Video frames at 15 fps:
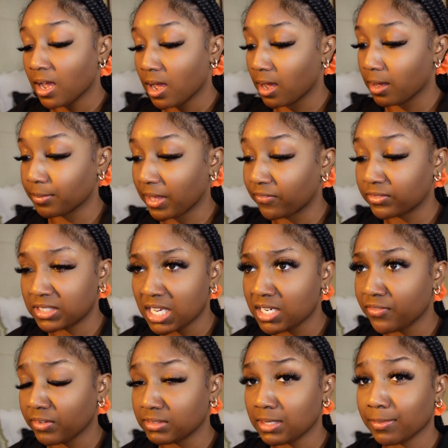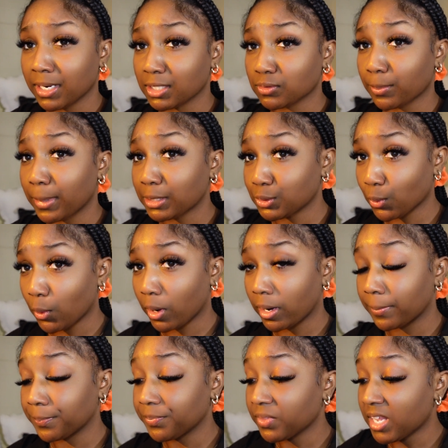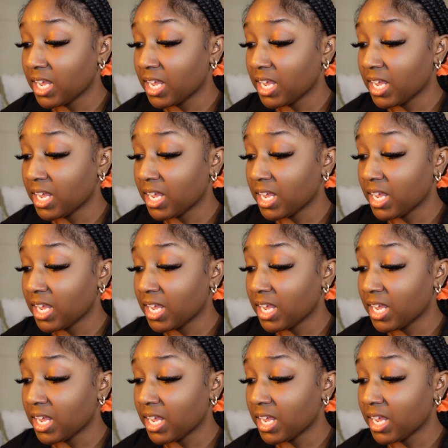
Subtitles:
like 10 to 15 minutes from my dorm,